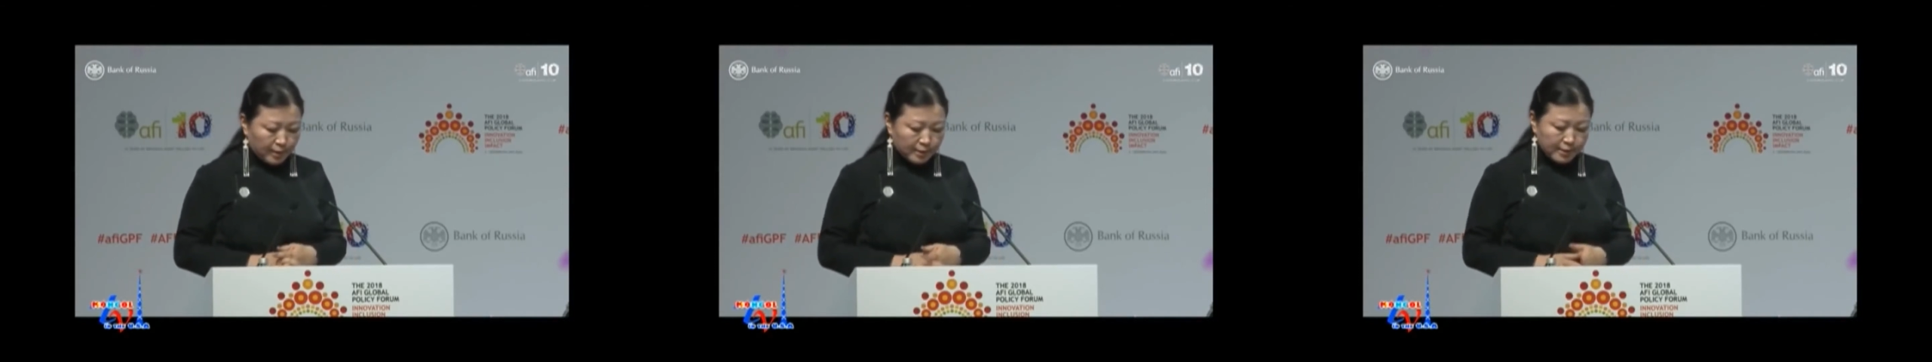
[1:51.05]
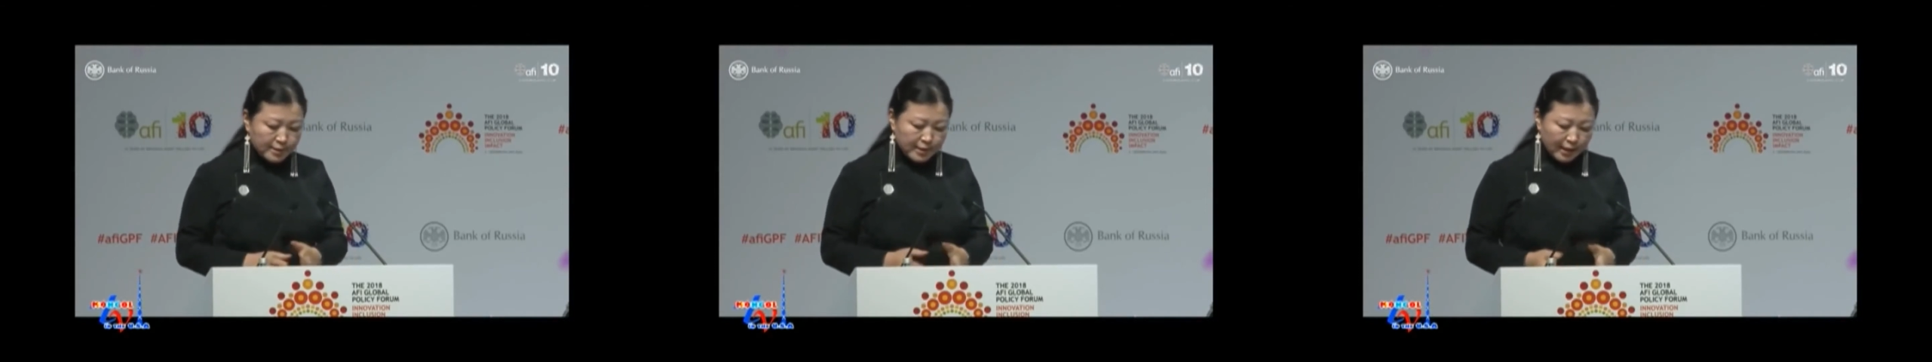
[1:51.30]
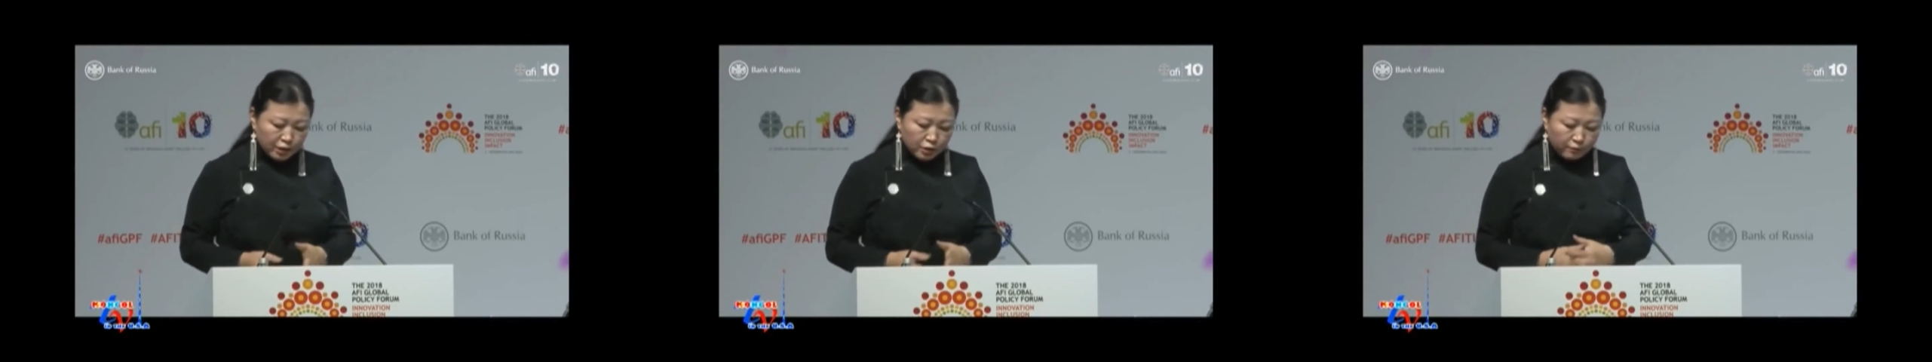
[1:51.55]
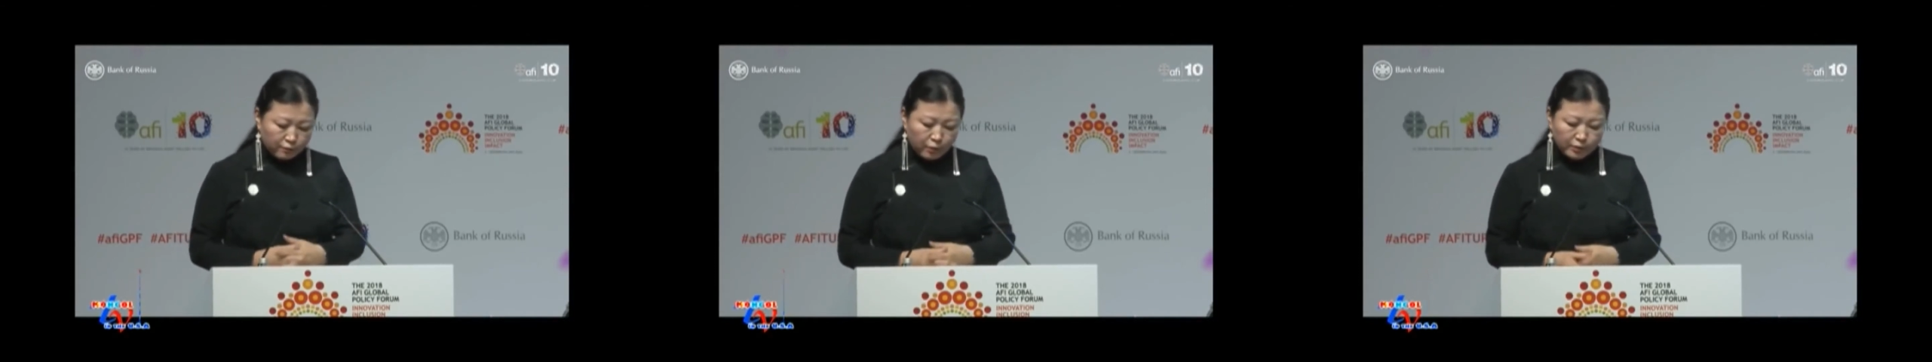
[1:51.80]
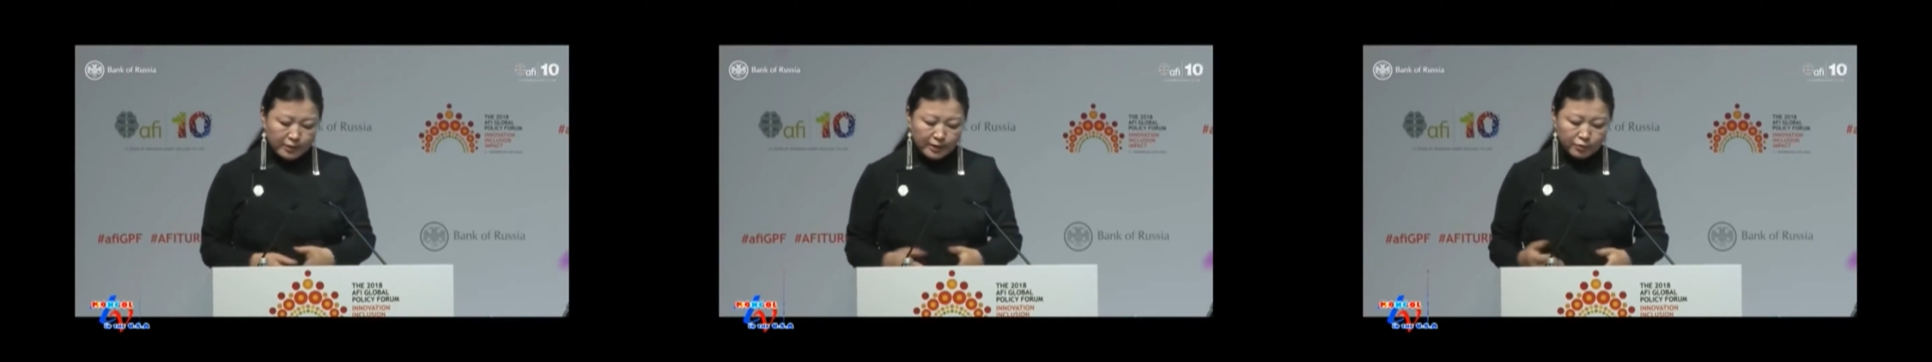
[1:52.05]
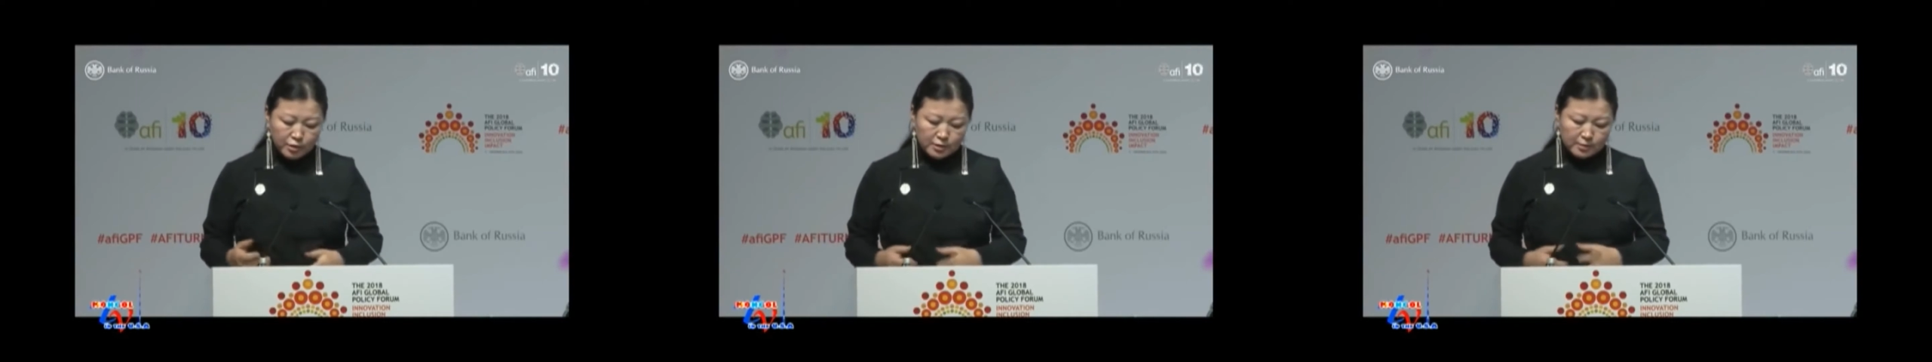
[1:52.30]
The second of all,
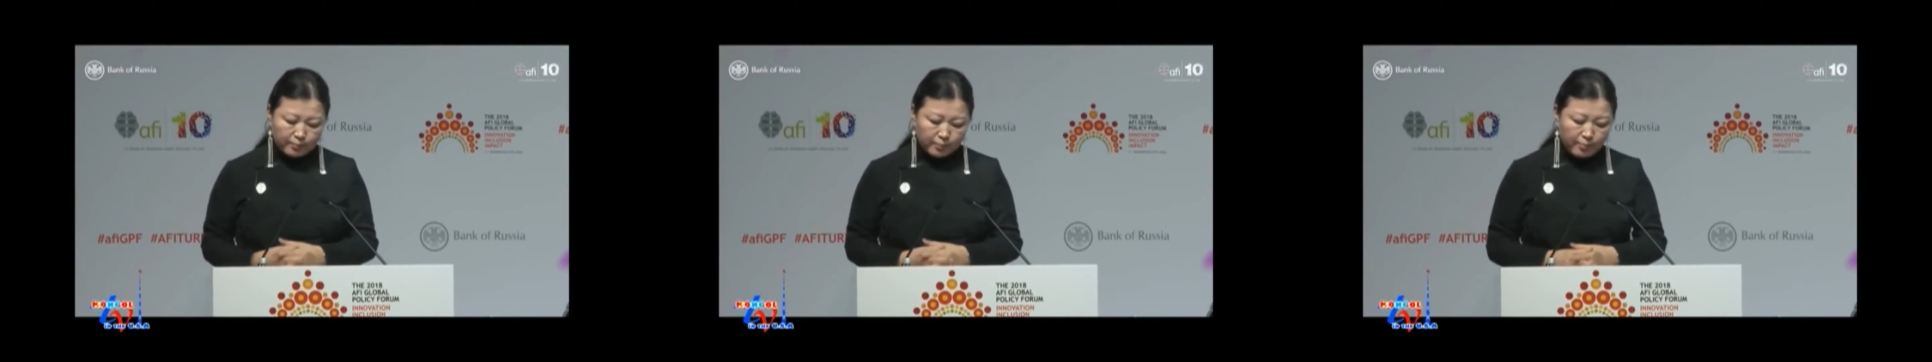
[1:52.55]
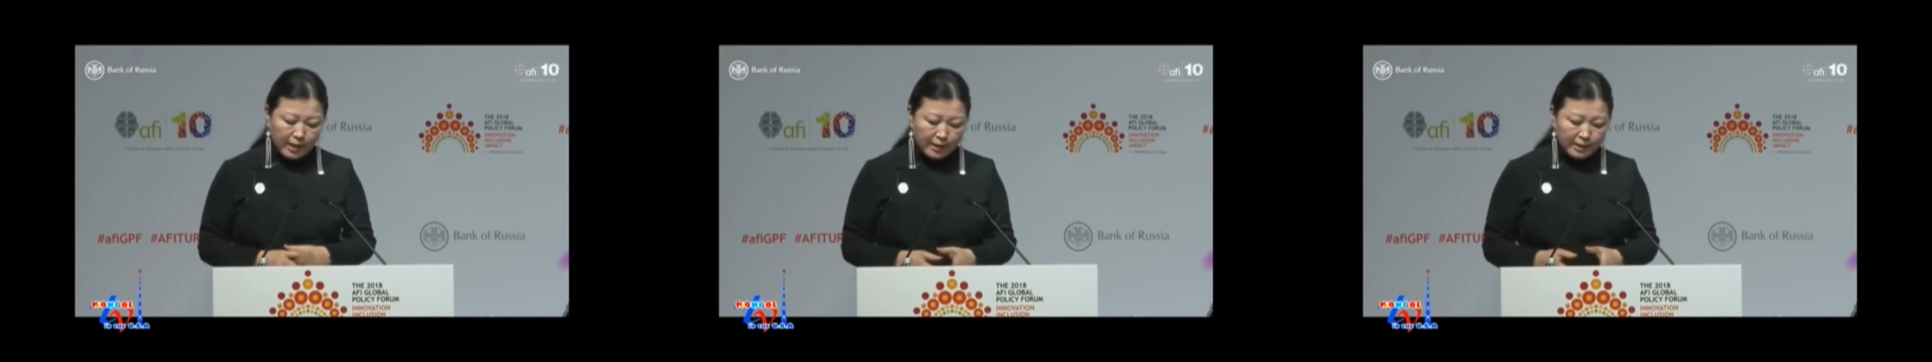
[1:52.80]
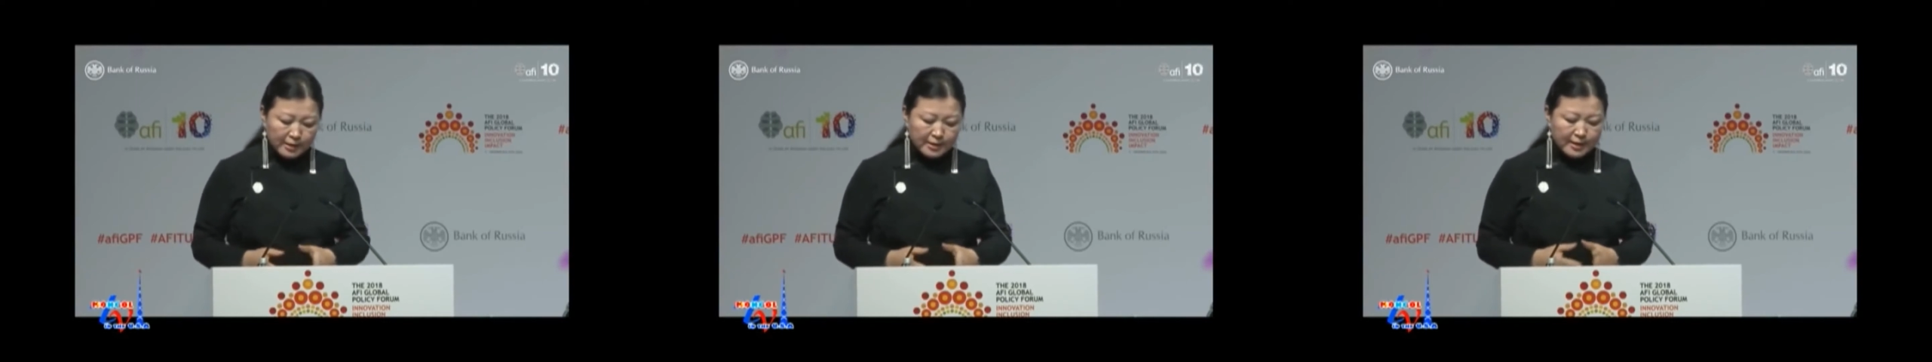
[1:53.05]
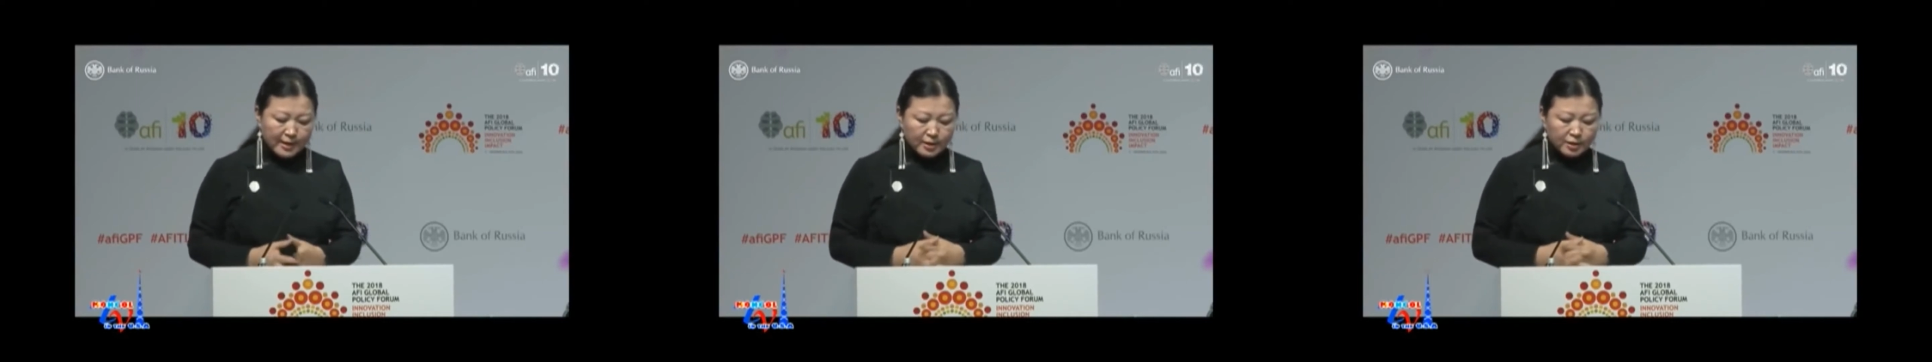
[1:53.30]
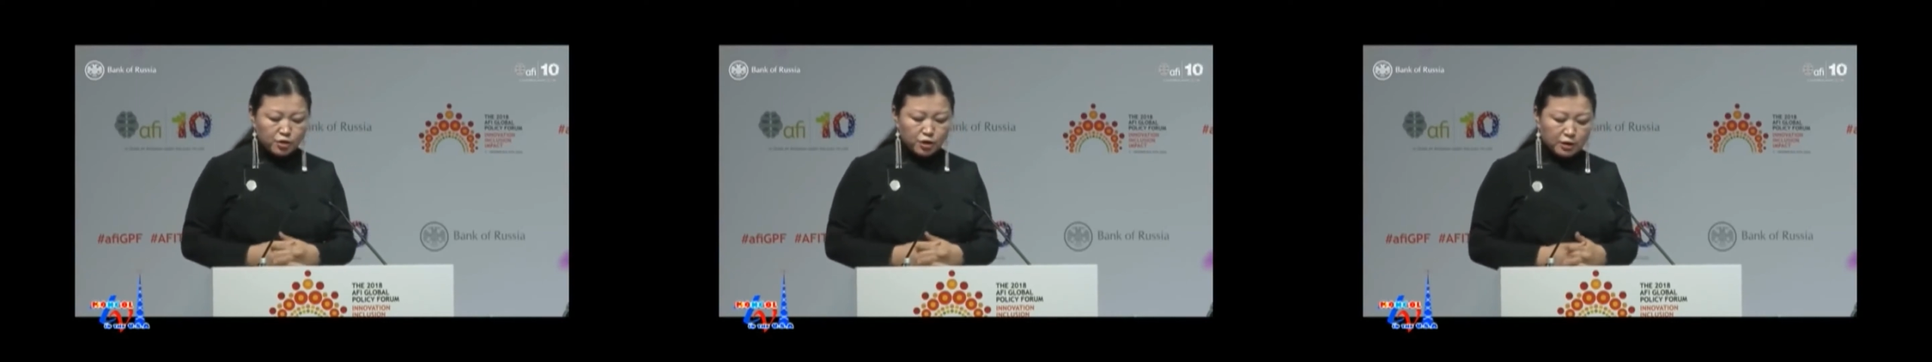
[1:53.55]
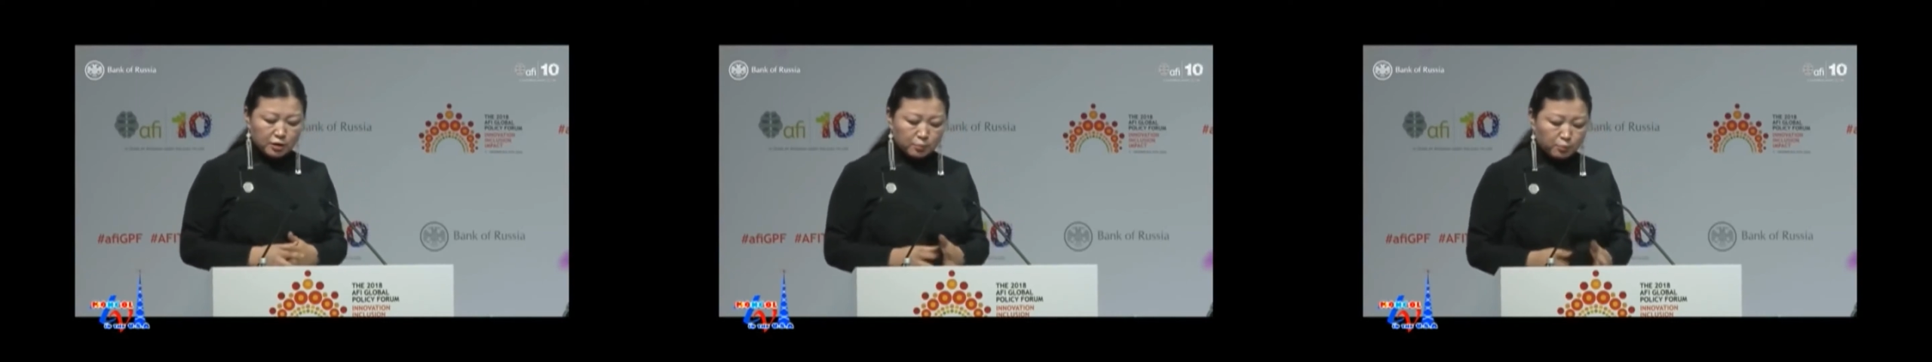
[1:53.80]
there is many
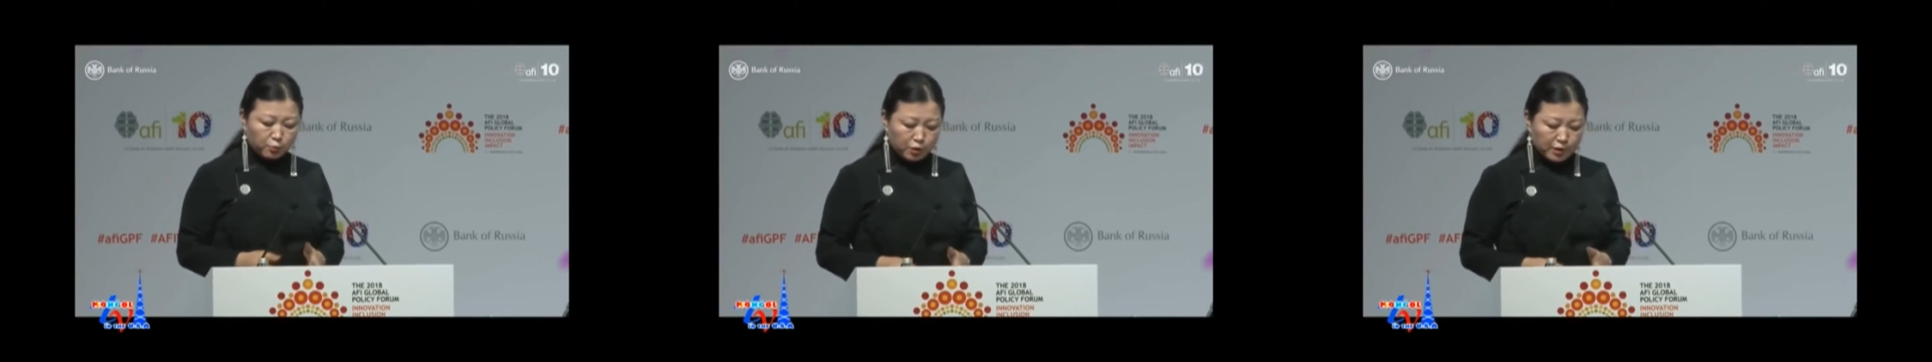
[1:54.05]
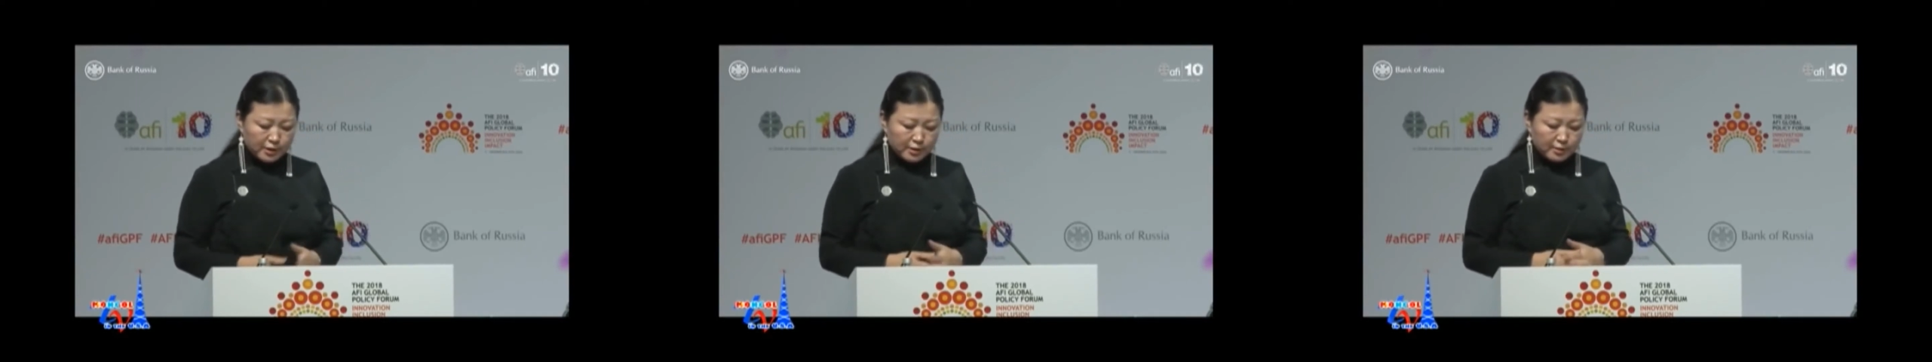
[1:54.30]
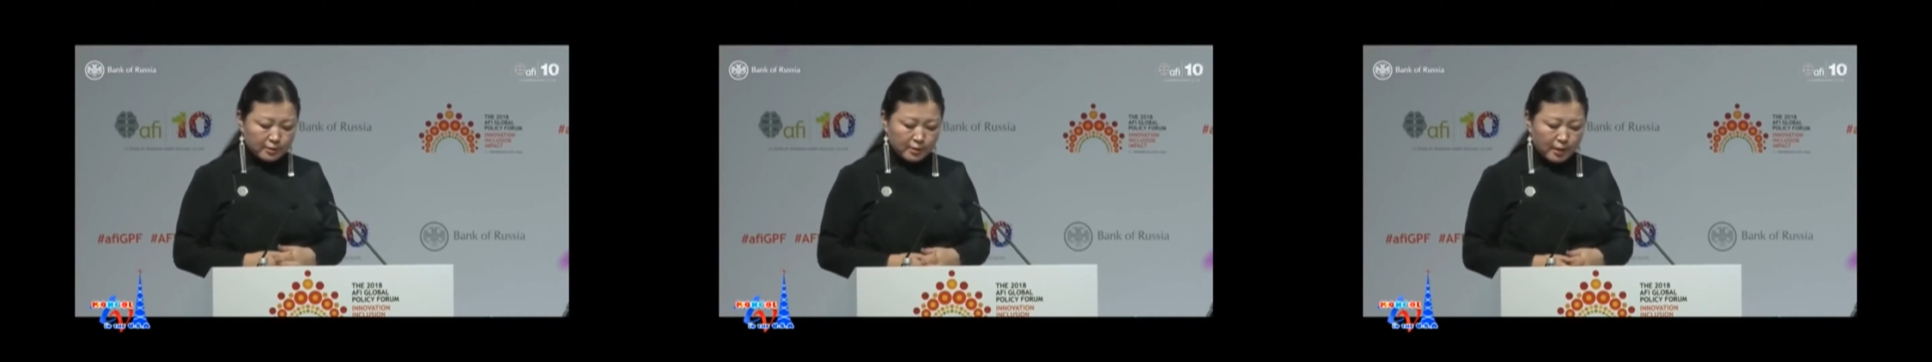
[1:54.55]
standard-setting bodies